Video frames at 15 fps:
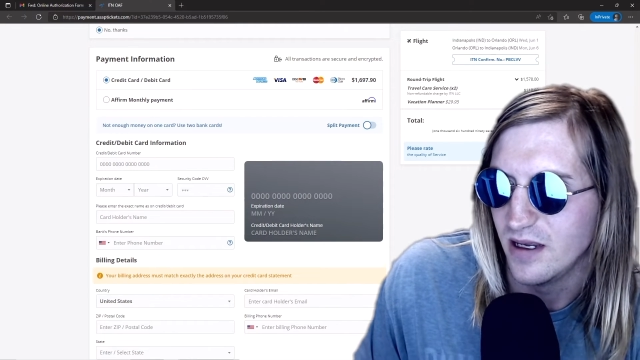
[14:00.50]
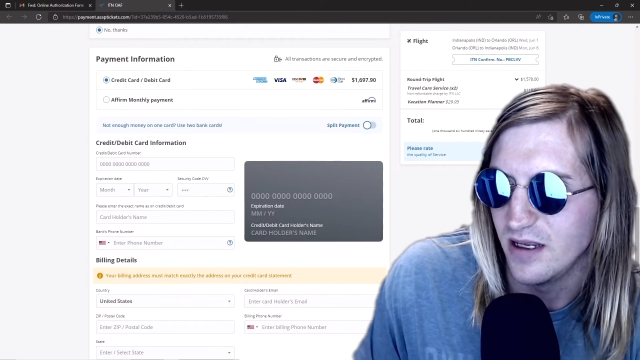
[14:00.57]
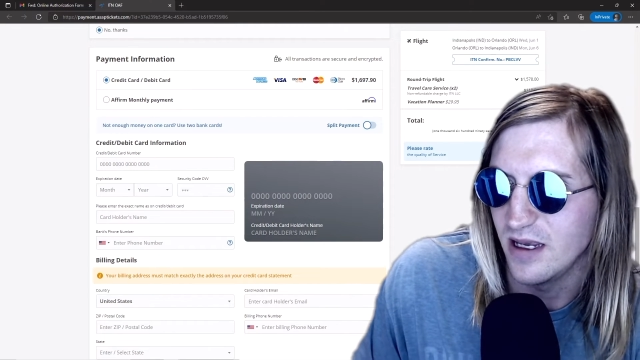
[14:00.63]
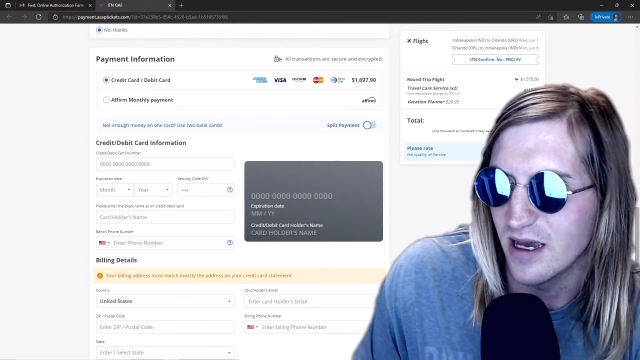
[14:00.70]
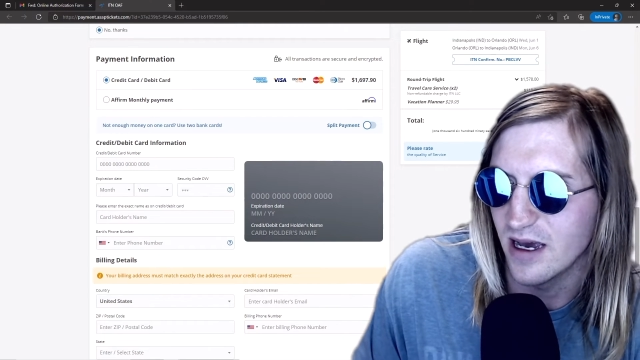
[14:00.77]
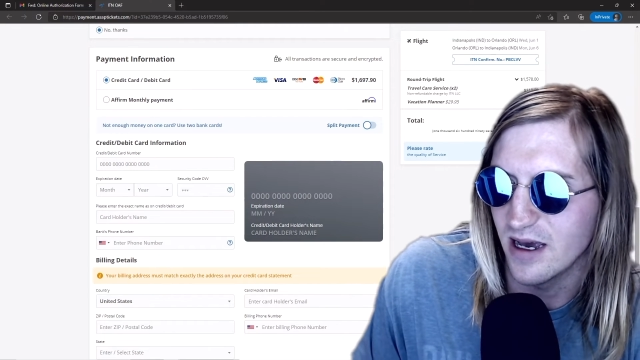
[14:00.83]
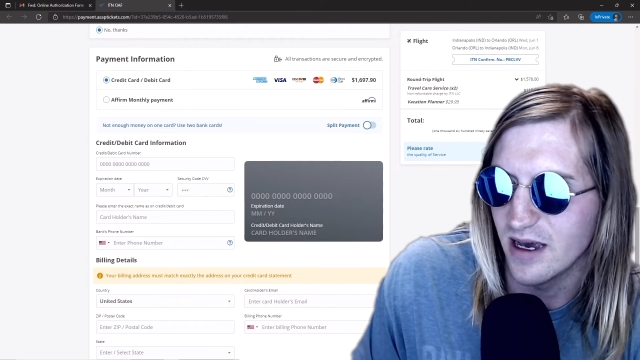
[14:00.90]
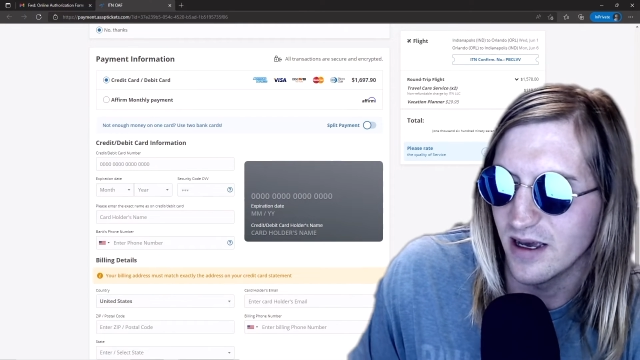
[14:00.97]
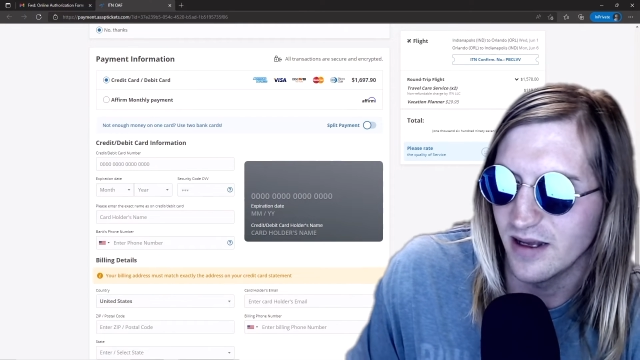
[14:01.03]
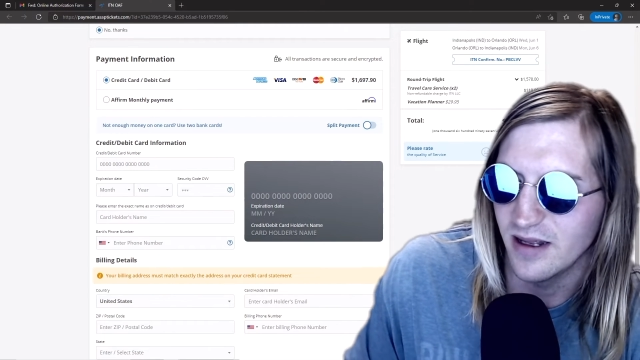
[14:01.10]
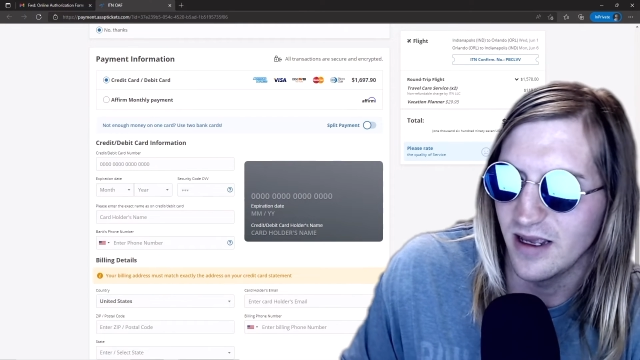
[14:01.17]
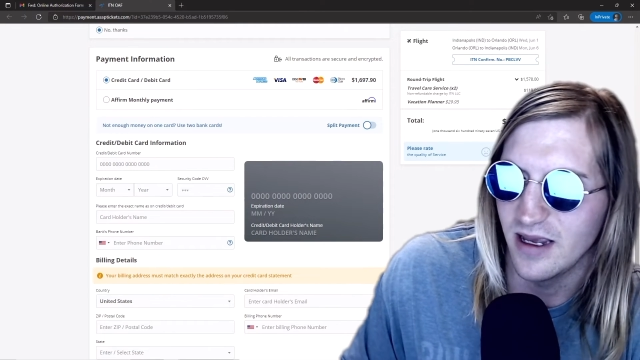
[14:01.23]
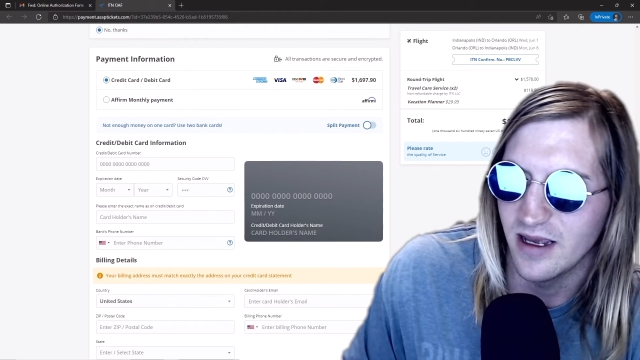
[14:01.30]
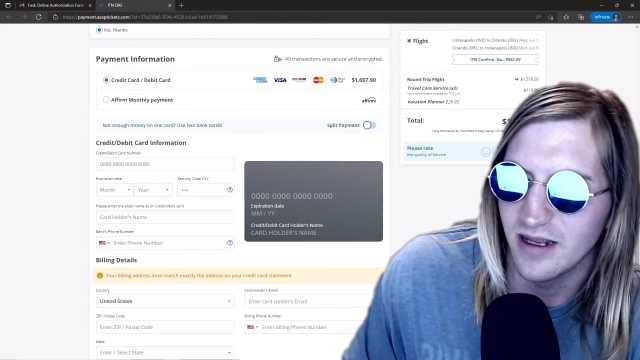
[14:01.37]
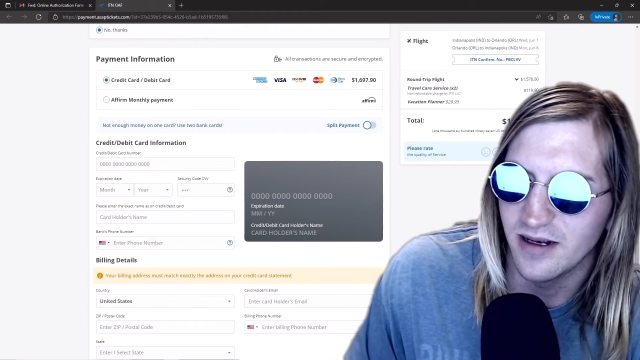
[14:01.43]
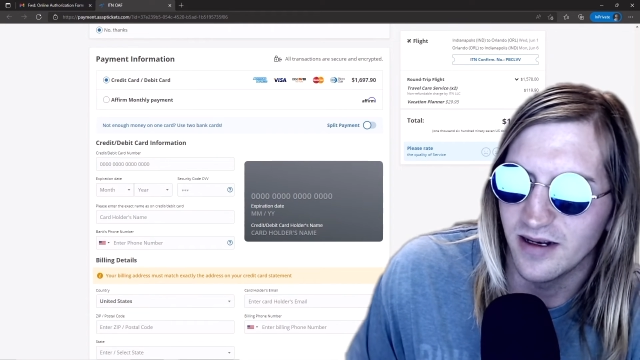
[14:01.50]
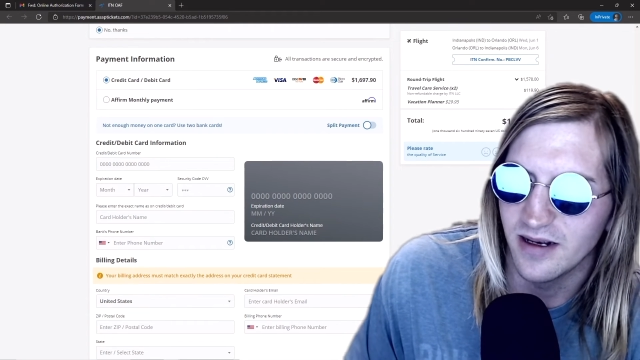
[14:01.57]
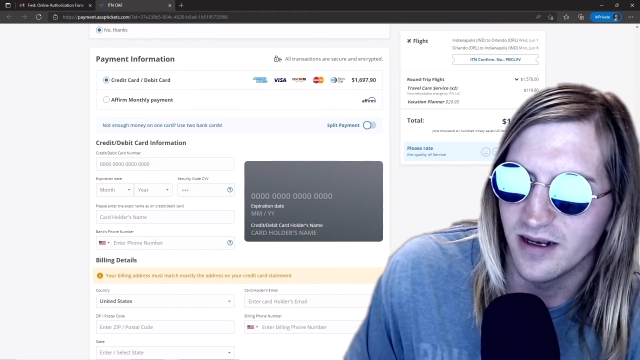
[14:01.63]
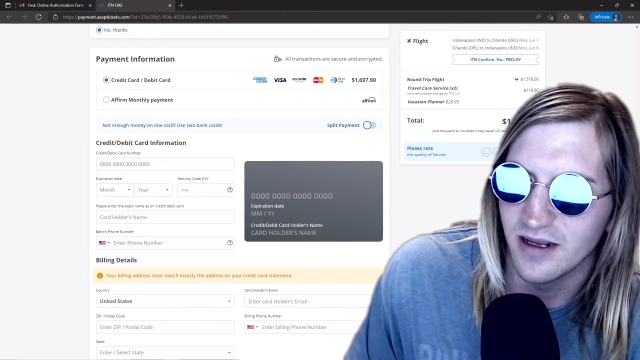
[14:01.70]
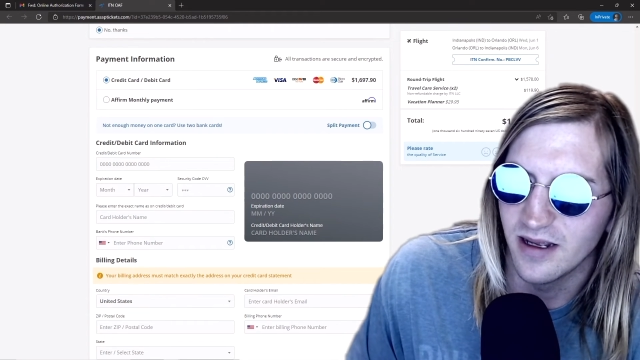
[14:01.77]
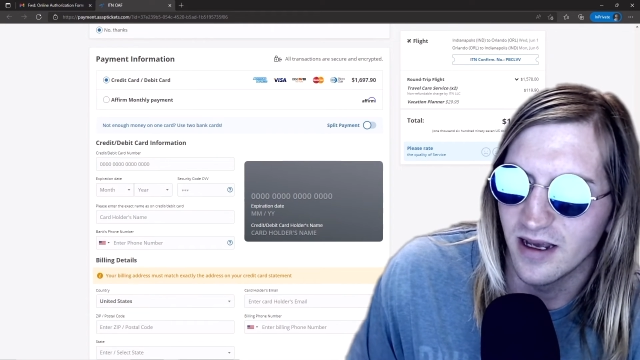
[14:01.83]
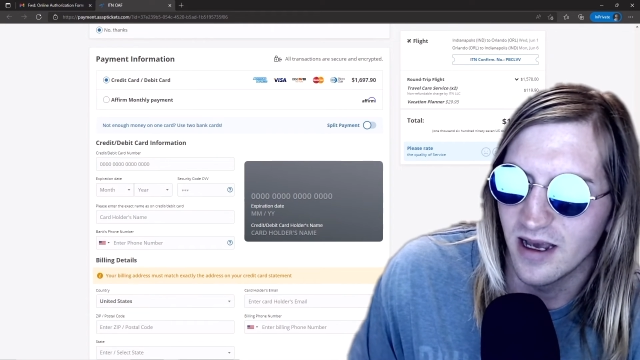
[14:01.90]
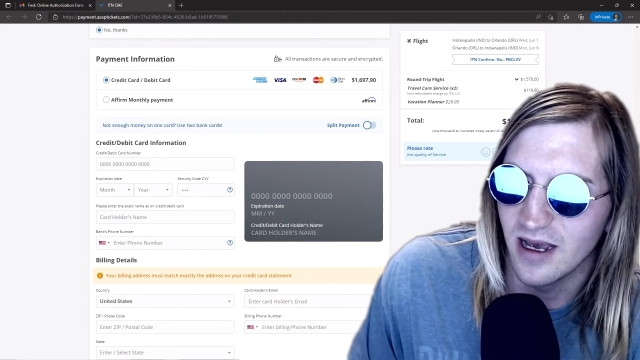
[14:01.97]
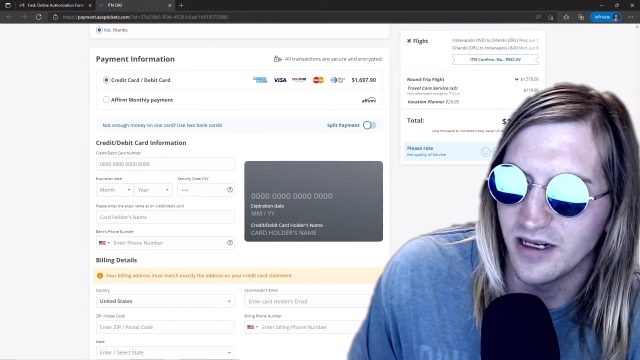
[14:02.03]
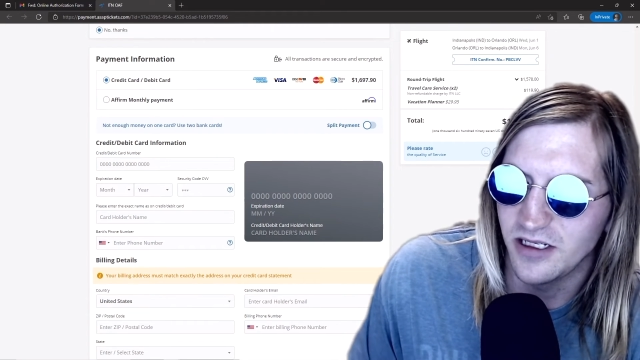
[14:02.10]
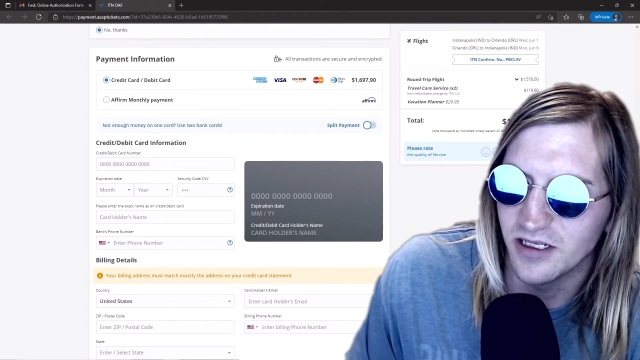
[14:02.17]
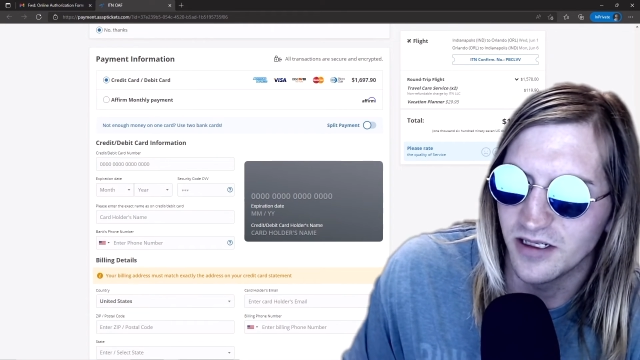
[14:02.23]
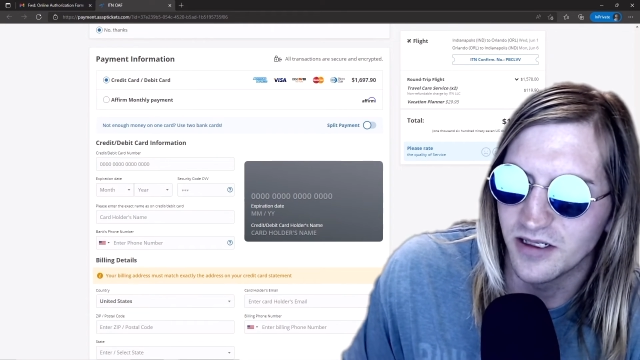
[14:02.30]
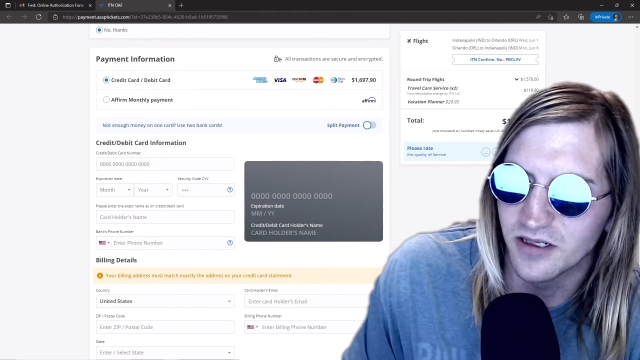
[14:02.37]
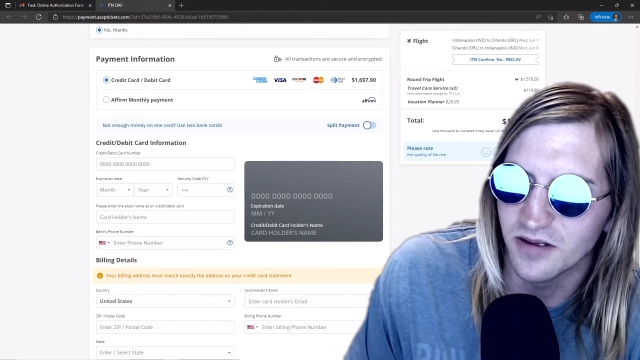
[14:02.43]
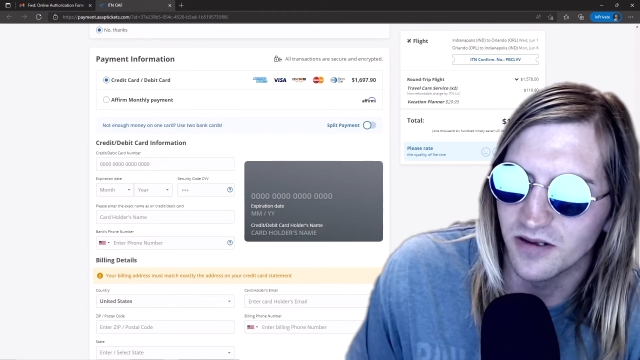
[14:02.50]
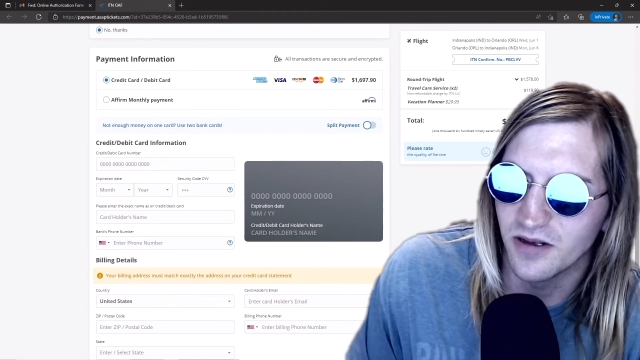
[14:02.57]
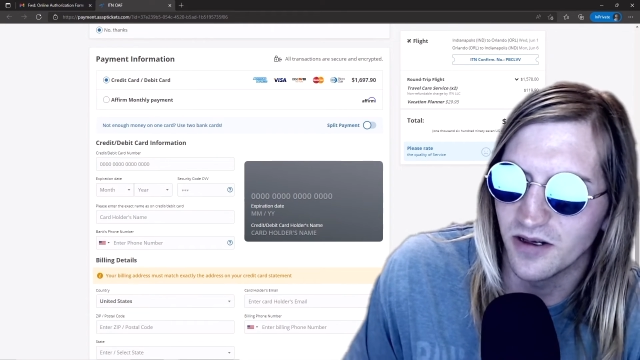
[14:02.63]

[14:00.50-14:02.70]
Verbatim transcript: Yeah, and I just